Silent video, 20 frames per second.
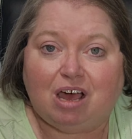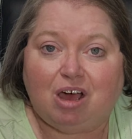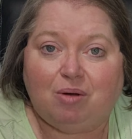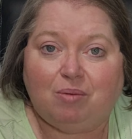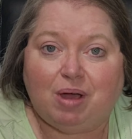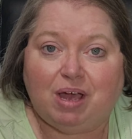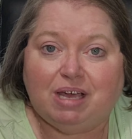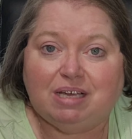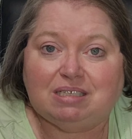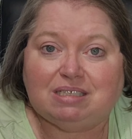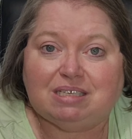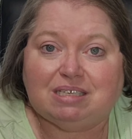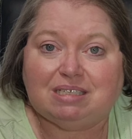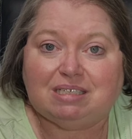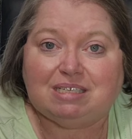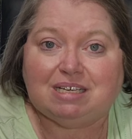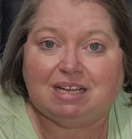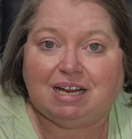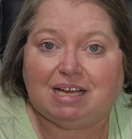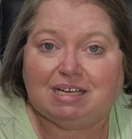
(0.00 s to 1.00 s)
always,
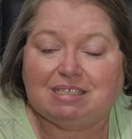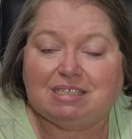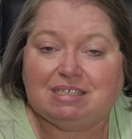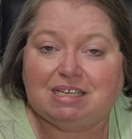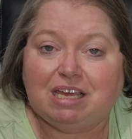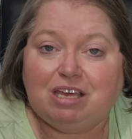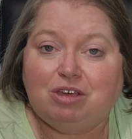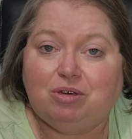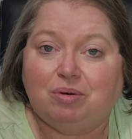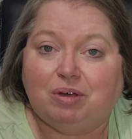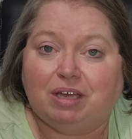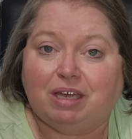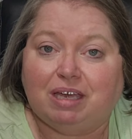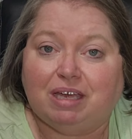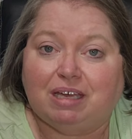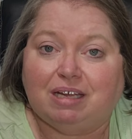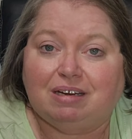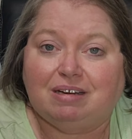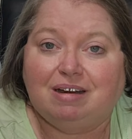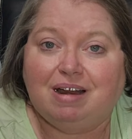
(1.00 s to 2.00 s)
until I see you
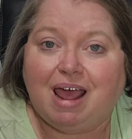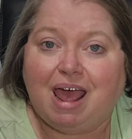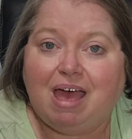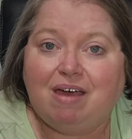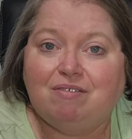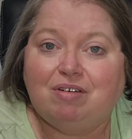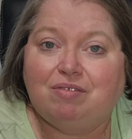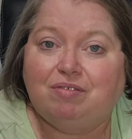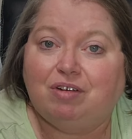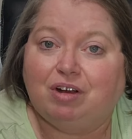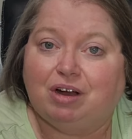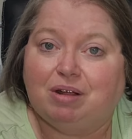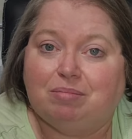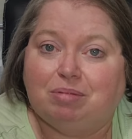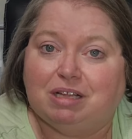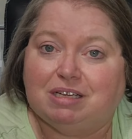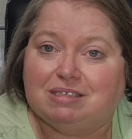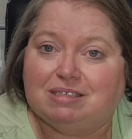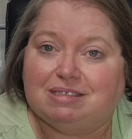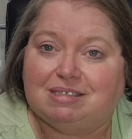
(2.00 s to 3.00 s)
again, have a very
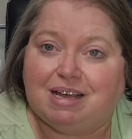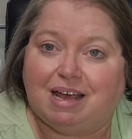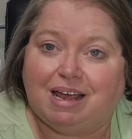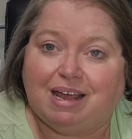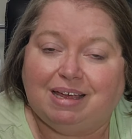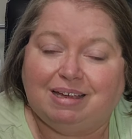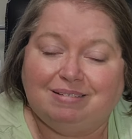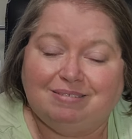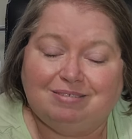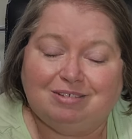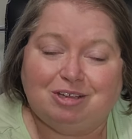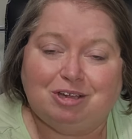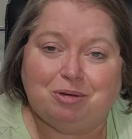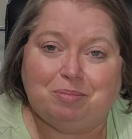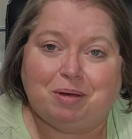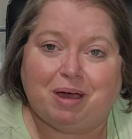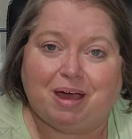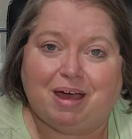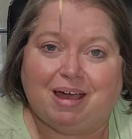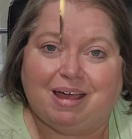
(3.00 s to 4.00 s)
blessed day.
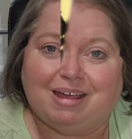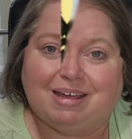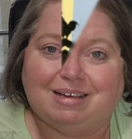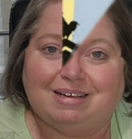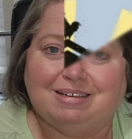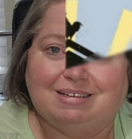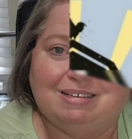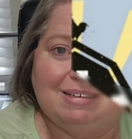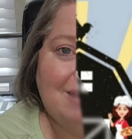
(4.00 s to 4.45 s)
Goodbye.